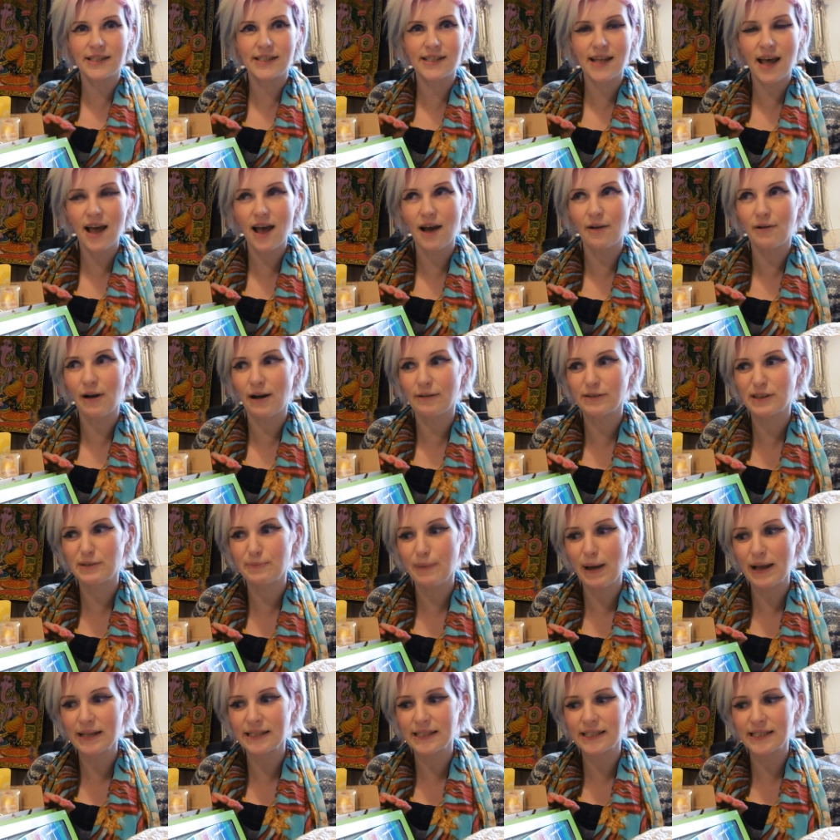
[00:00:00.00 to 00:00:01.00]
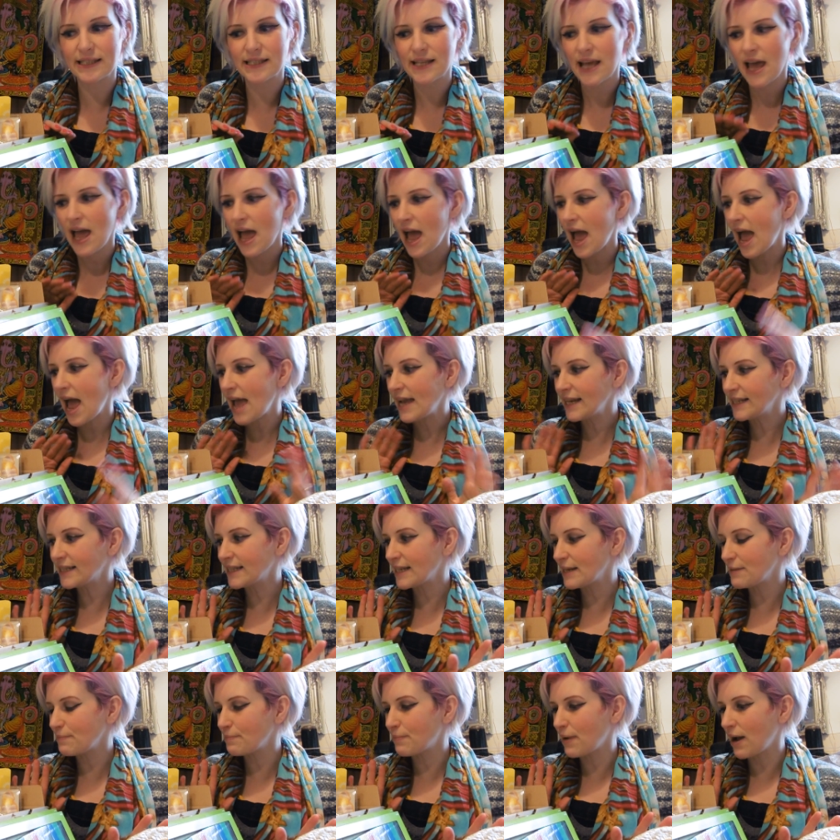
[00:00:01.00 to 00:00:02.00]
So, I've spent
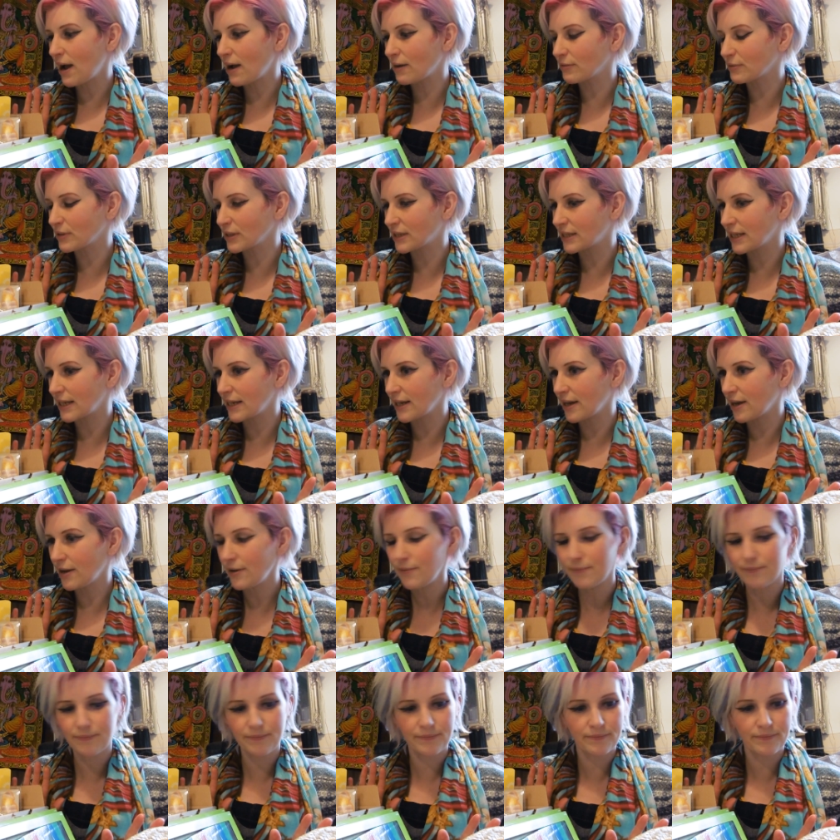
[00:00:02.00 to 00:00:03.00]
£18 here.